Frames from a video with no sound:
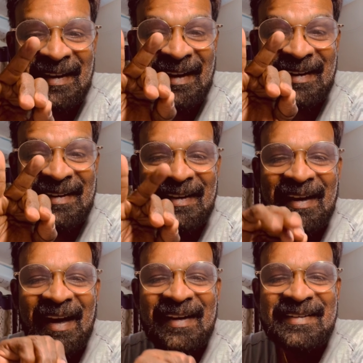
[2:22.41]
100
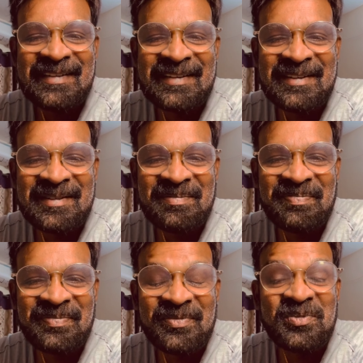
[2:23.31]
lakhs is
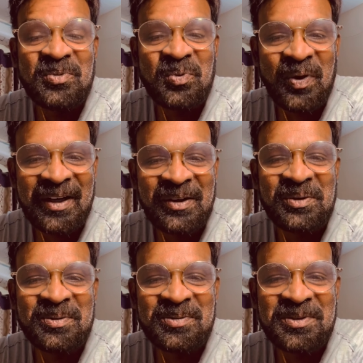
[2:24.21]
1
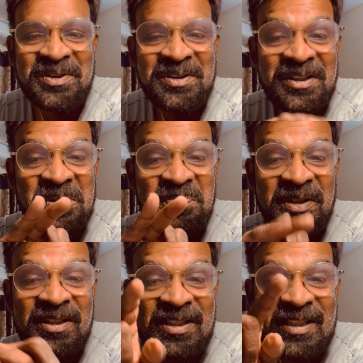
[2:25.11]
crore, so there should
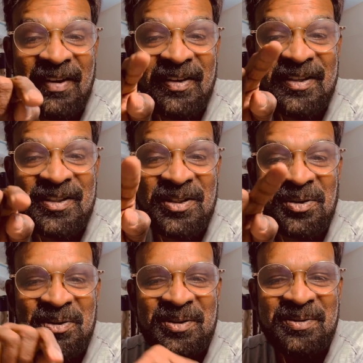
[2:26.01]
be 7
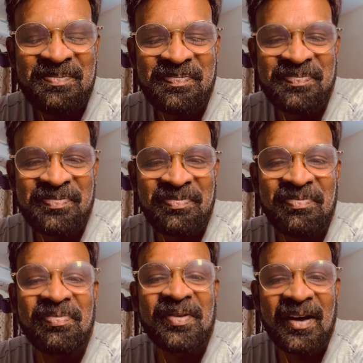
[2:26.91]
zeros.
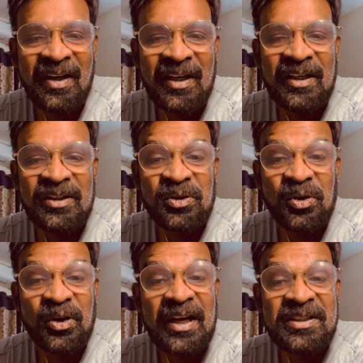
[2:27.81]
So
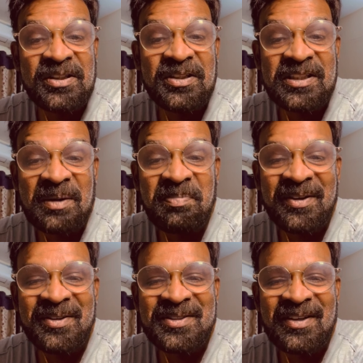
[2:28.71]
you have to discipline
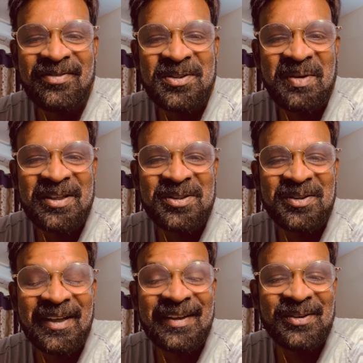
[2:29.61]
yourself to make sure
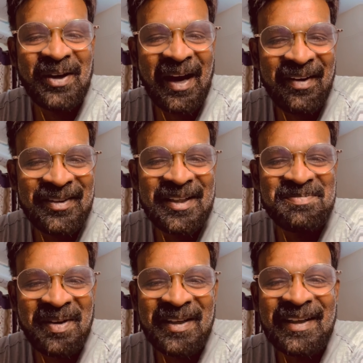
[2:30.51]
that you have
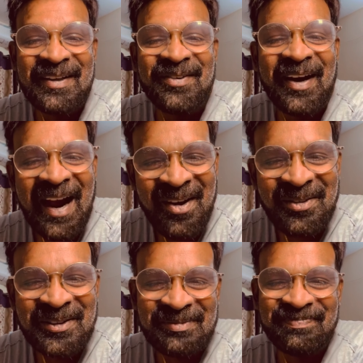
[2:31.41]
that money in your account.